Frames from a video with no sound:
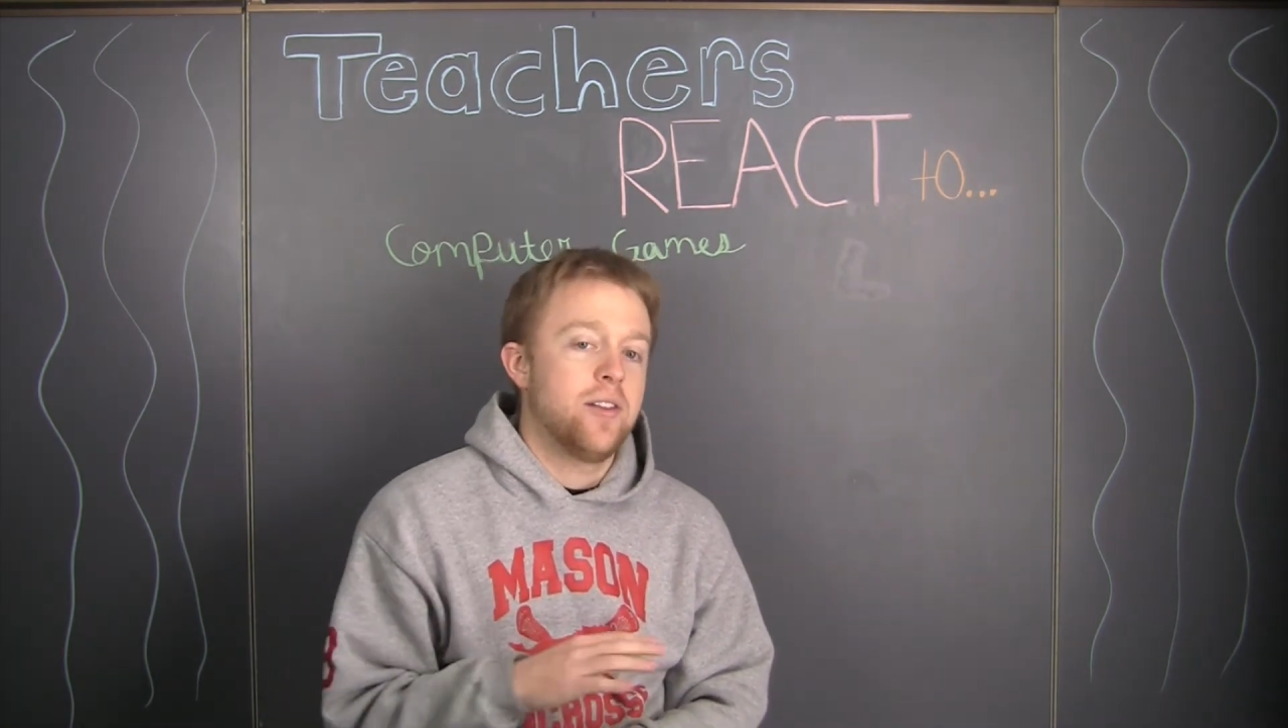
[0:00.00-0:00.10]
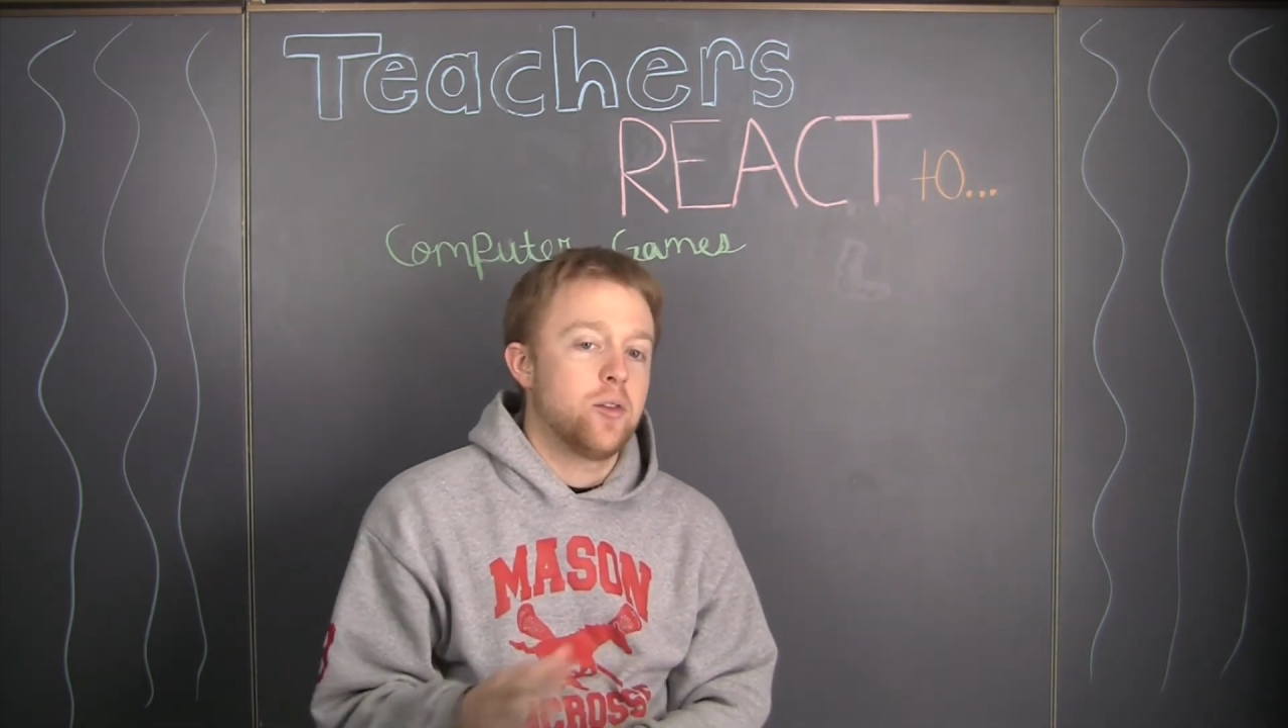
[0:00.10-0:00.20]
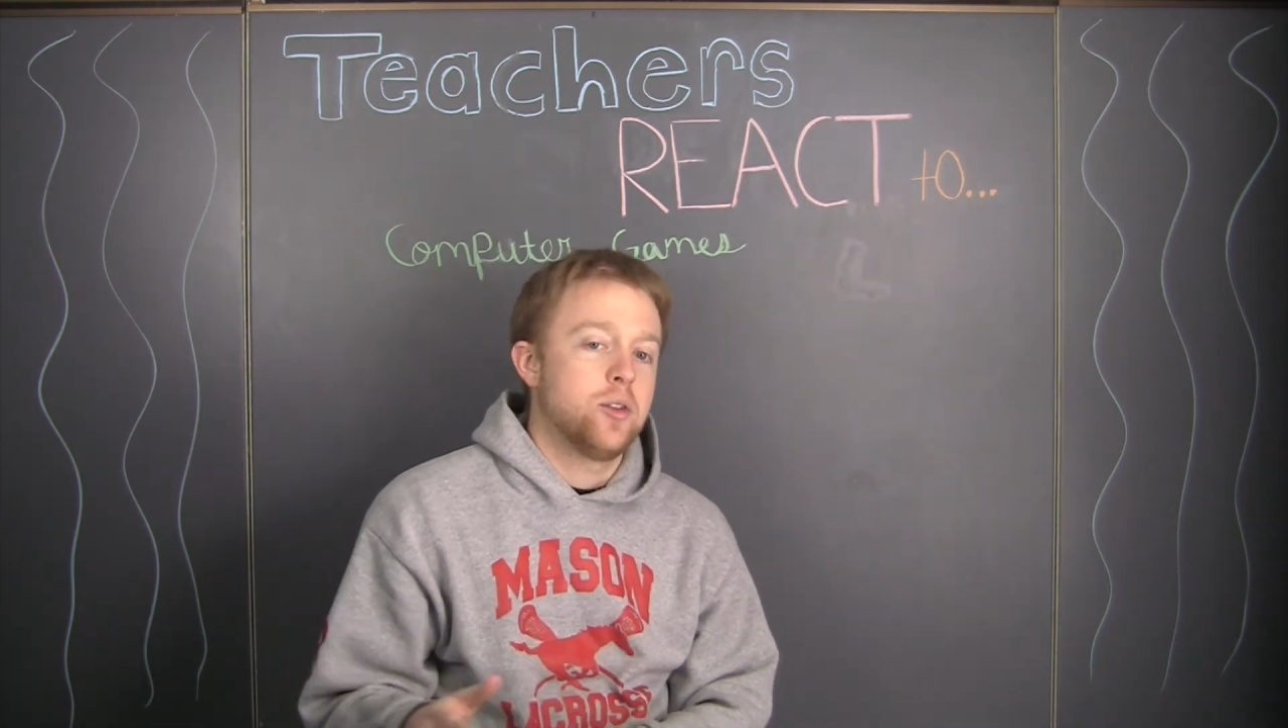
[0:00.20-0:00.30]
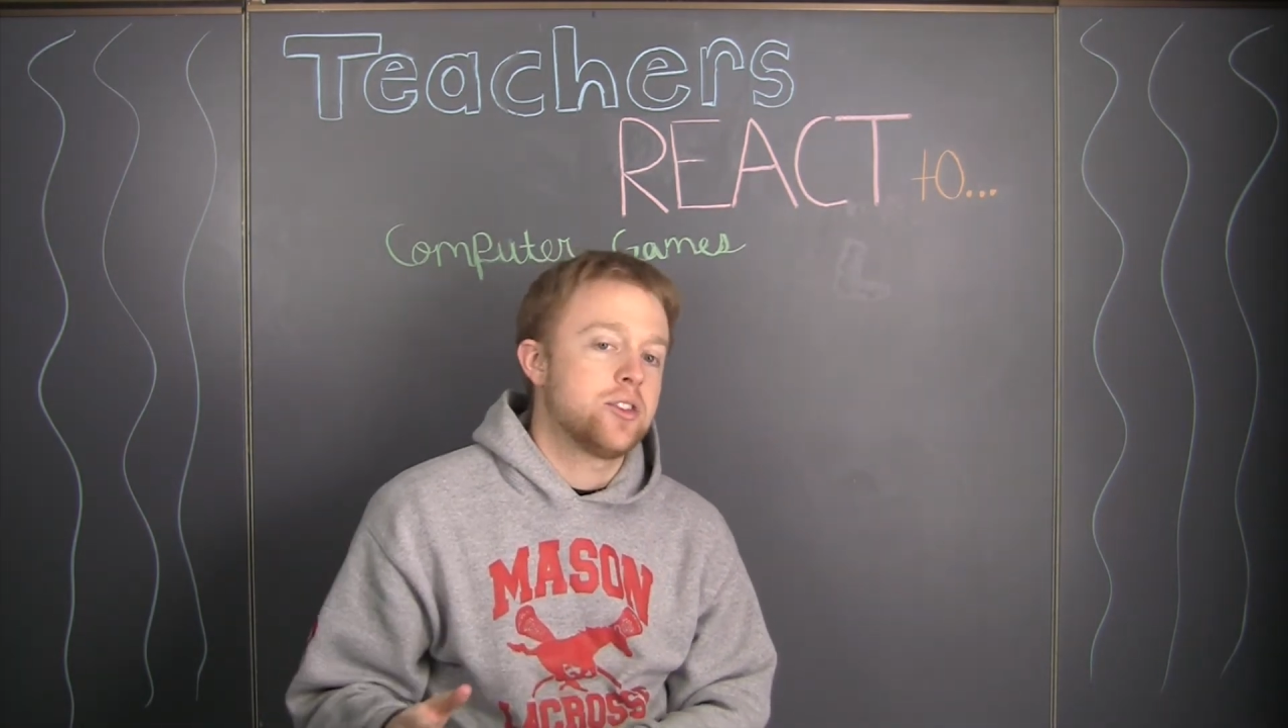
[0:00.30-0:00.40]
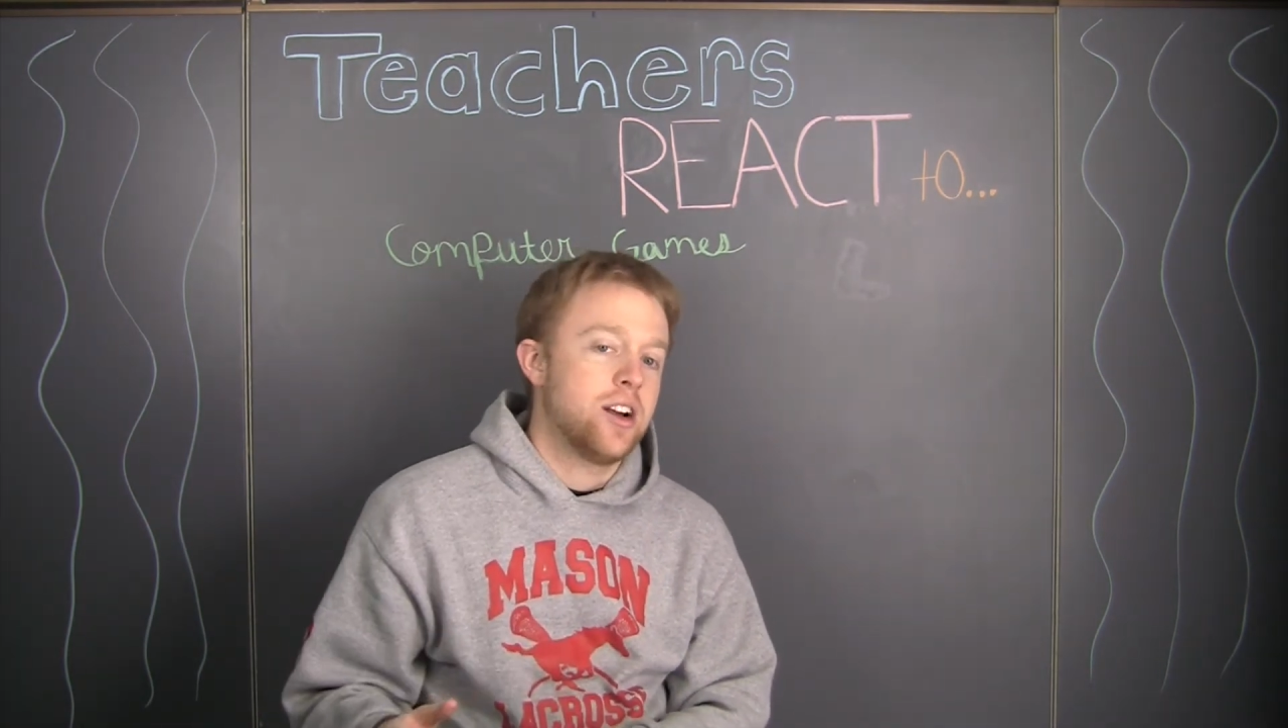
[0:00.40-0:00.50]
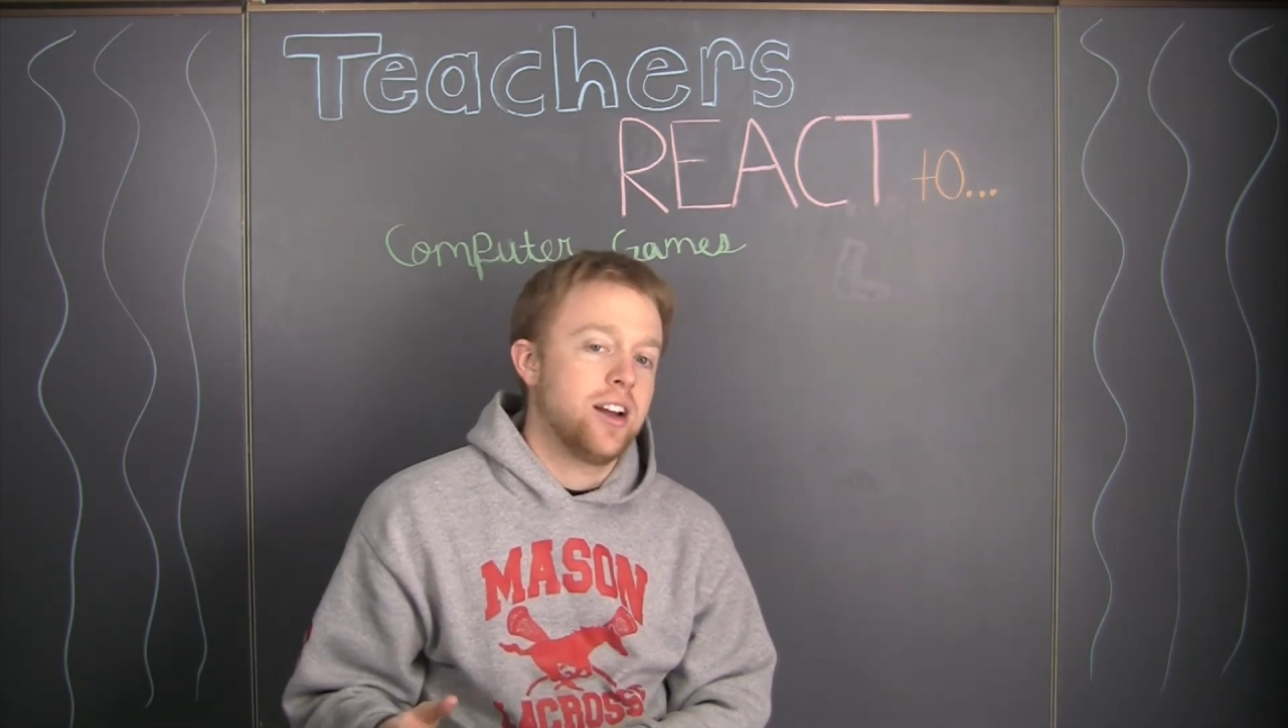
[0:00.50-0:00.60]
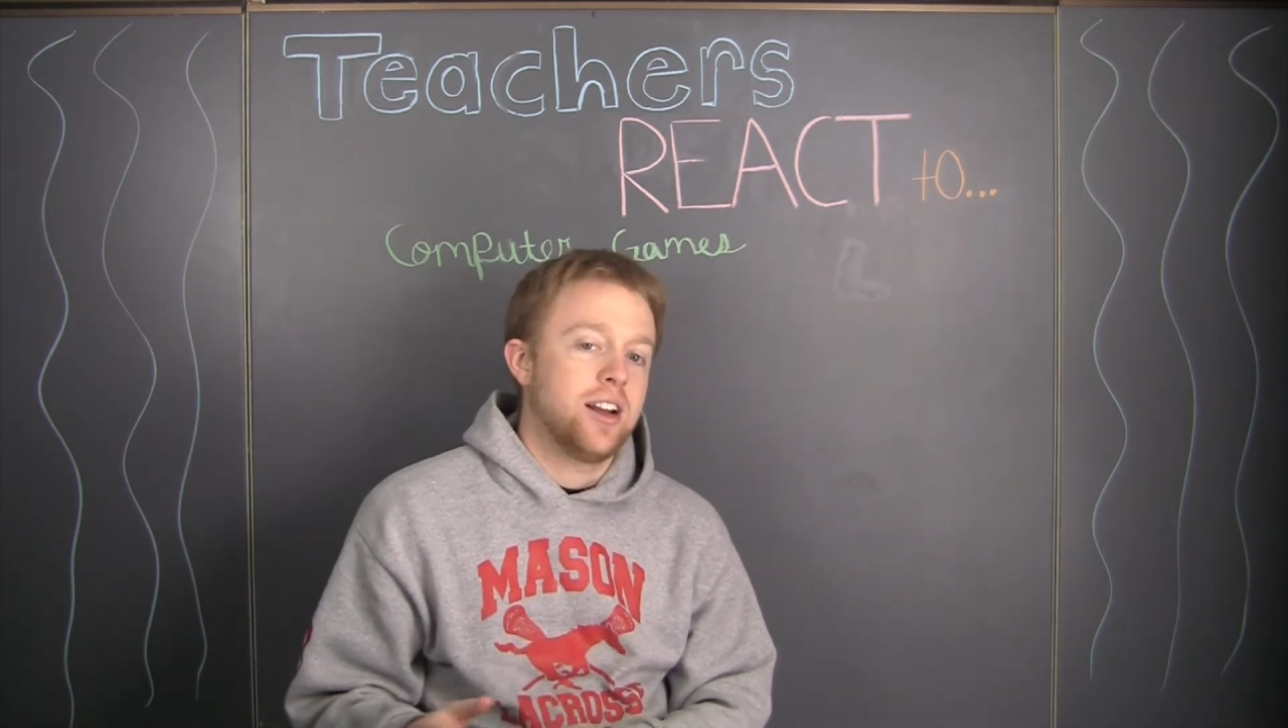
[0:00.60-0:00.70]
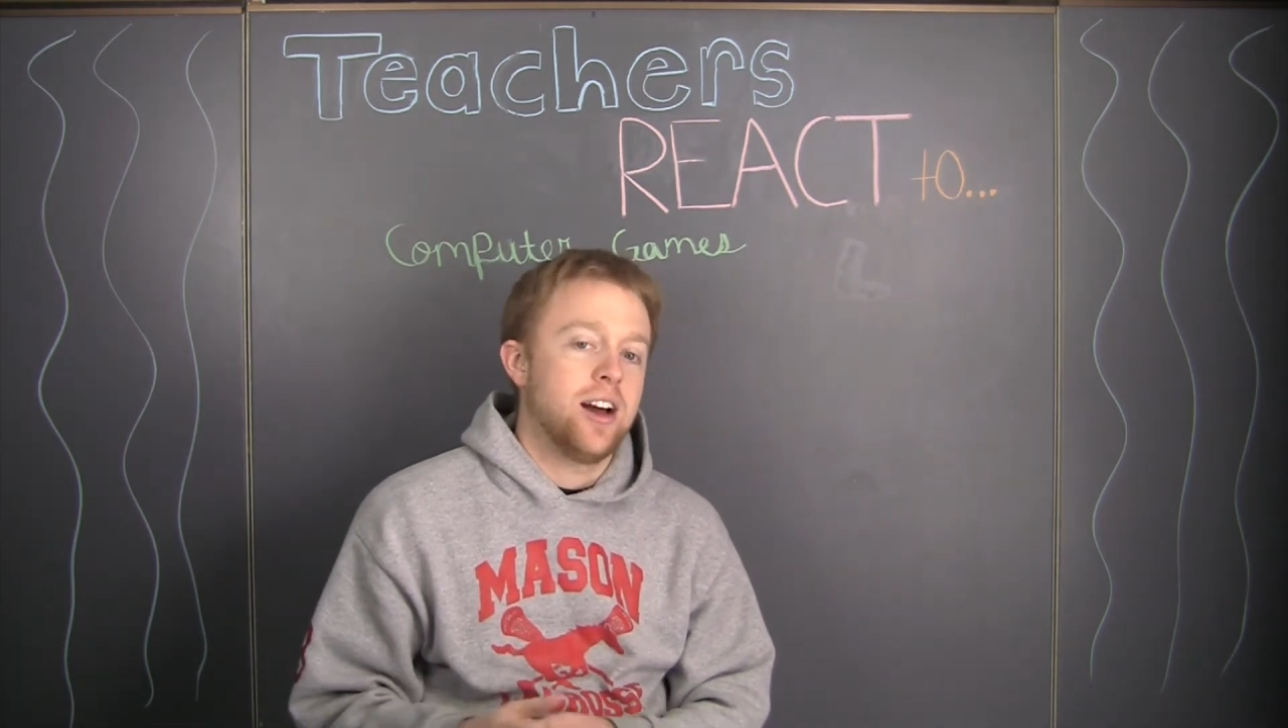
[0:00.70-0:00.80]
everyone trying it